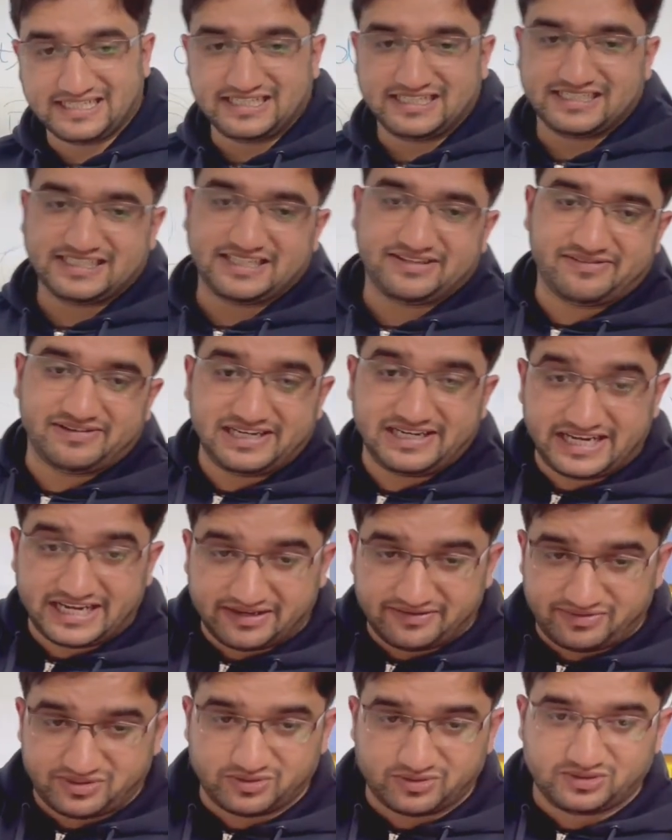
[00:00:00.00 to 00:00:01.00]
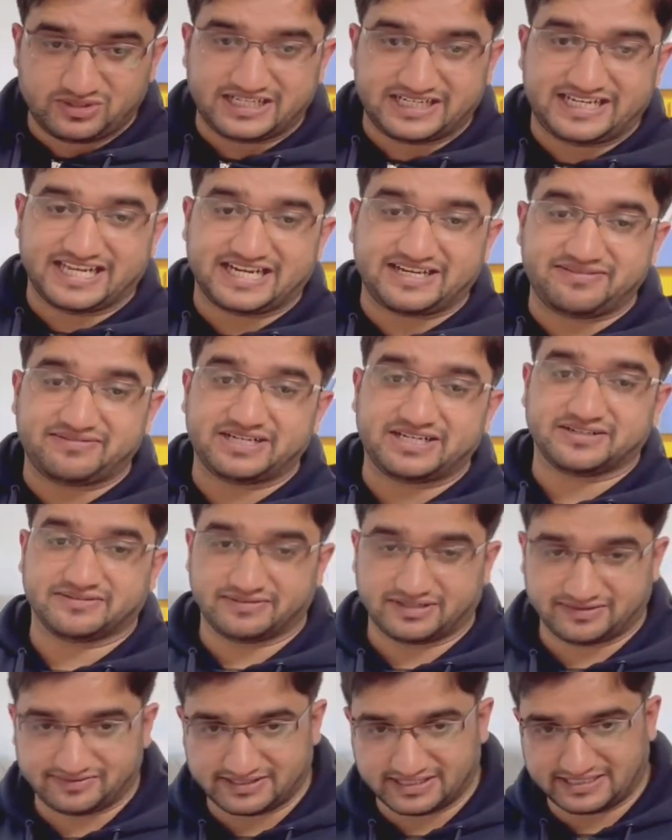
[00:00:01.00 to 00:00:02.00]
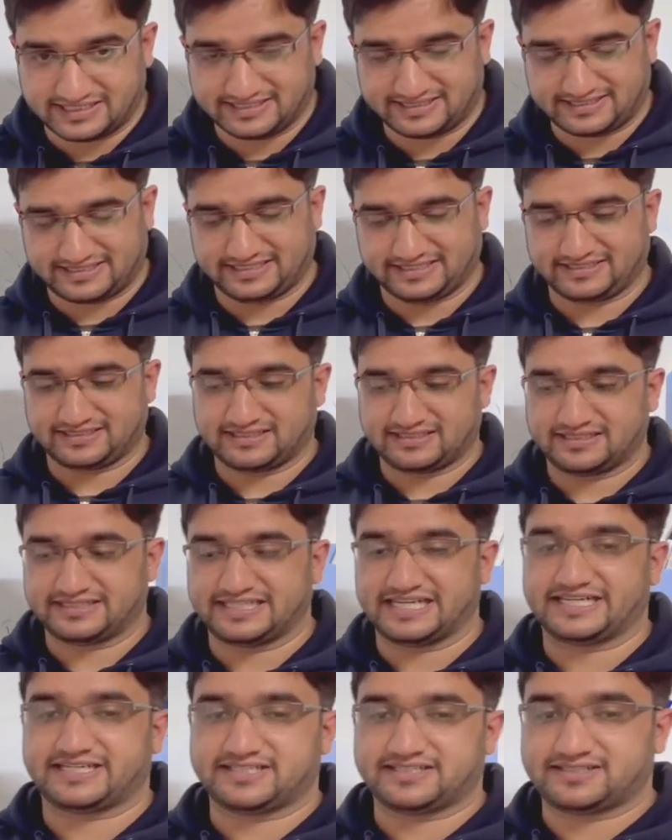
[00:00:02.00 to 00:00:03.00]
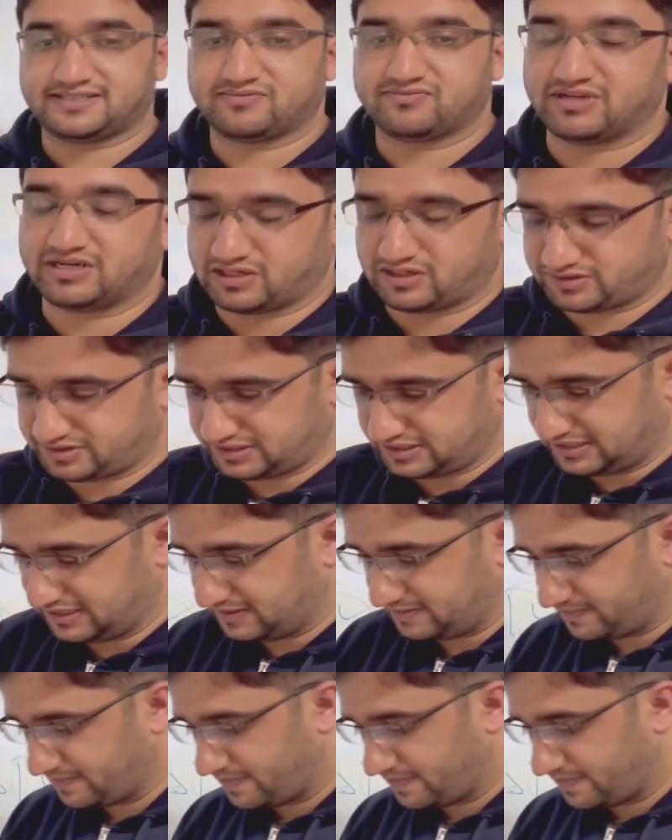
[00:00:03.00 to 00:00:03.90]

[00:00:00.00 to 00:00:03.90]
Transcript: they will give you the derivative of the distance, that is velocity.